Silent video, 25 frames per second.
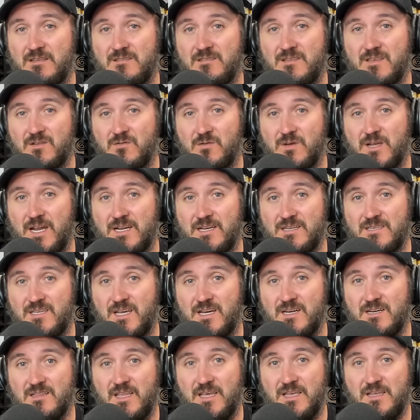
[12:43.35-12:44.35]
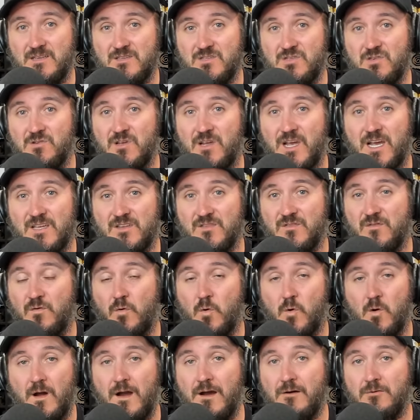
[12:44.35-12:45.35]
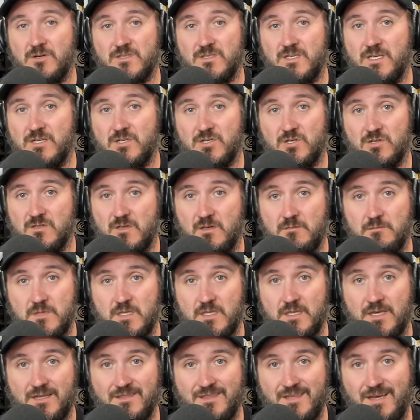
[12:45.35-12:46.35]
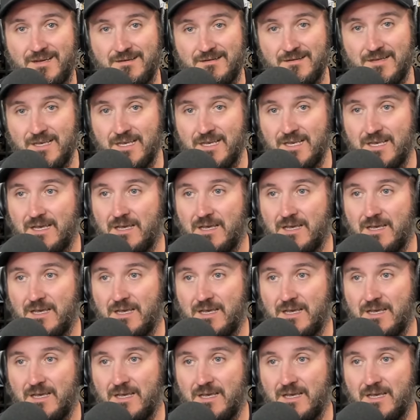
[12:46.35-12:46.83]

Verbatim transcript: I think we got it done in like two guys, four hours each or something like that.